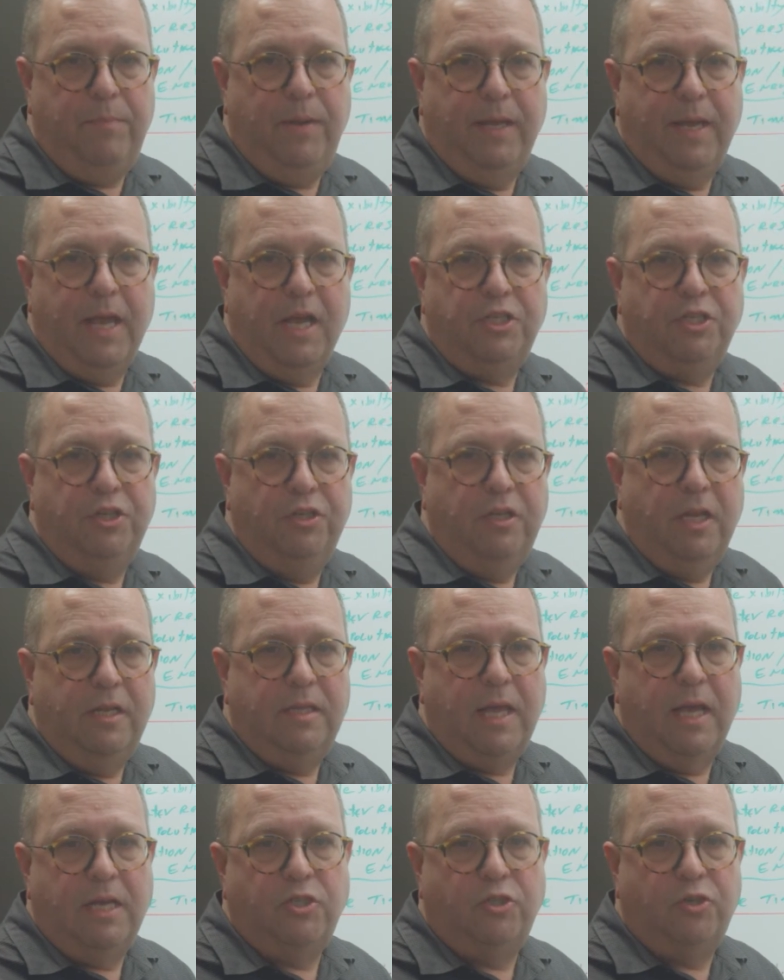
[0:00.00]
the application,
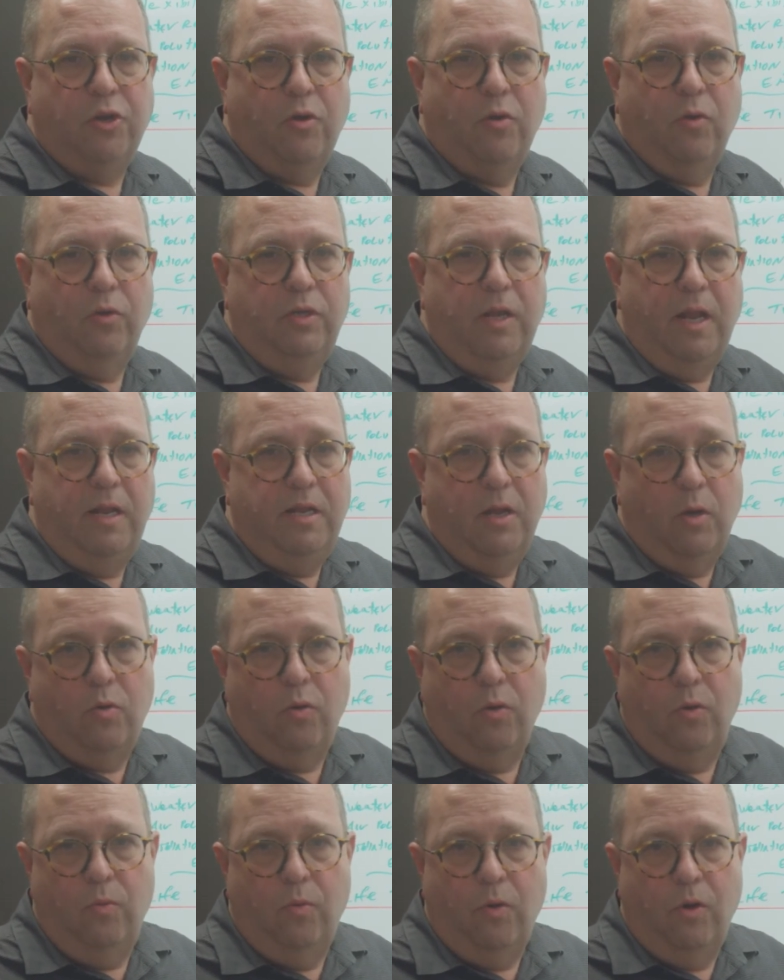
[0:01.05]
the texture coat and the
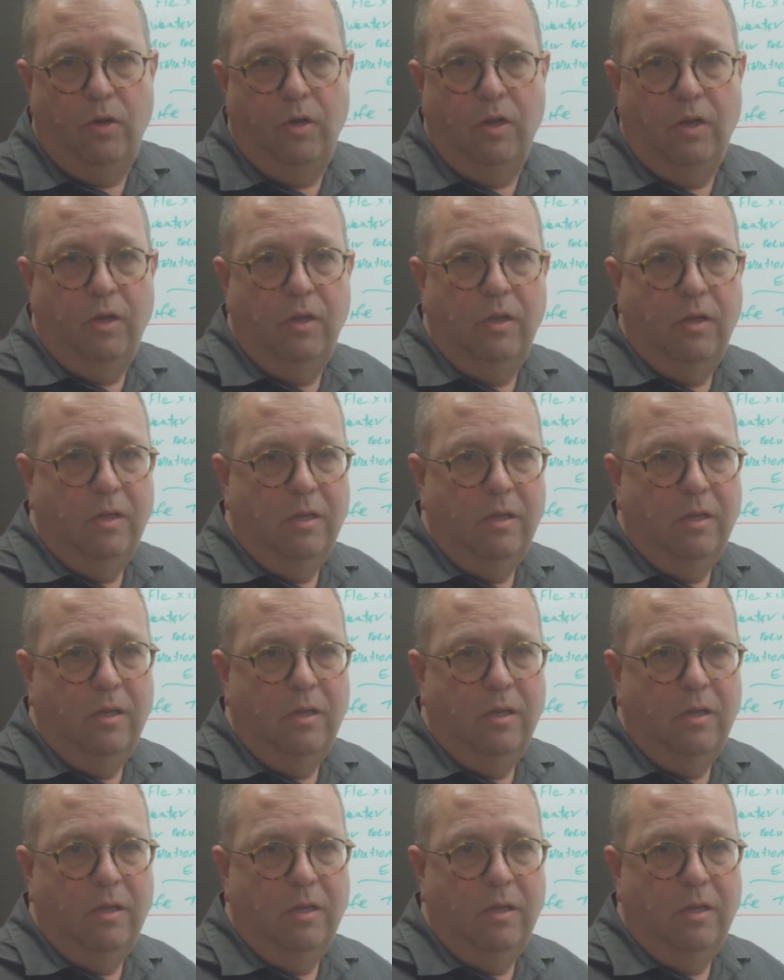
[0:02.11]
Coolwall